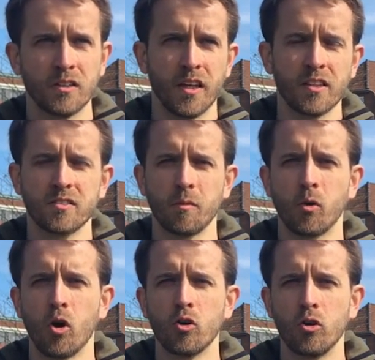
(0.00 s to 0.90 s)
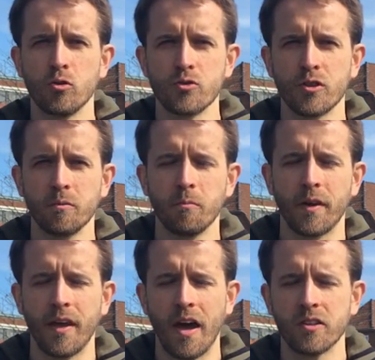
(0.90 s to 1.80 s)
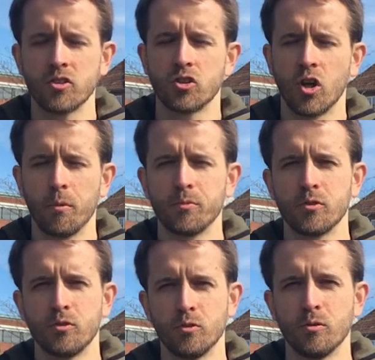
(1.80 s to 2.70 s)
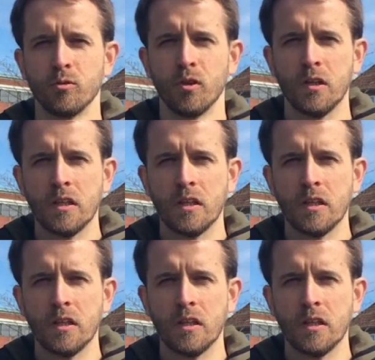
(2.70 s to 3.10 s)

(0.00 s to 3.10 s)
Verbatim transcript: take some conclusion, but I stopped to